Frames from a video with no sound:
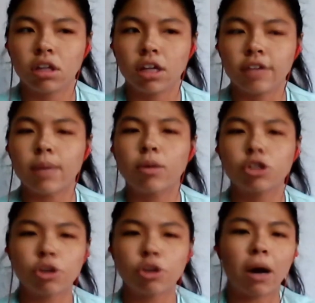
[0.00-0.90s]
if
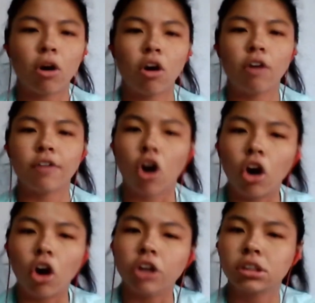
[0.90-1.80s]
someone drop out of a
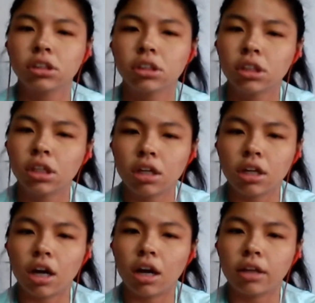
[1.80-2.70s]
course,
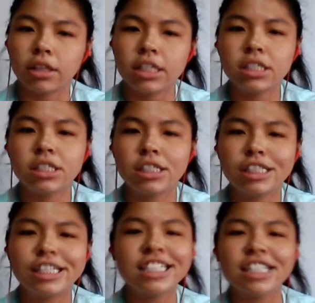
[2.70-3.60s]
yeah, this
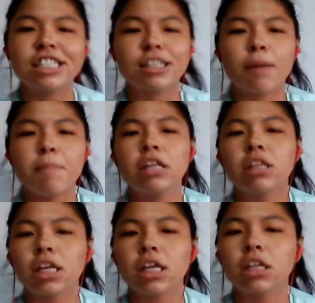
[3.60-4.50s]
is the
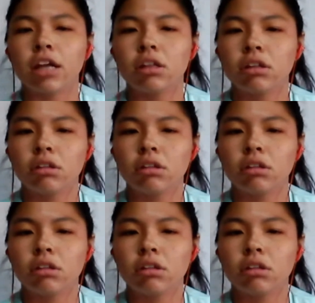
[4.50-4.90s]
main thing that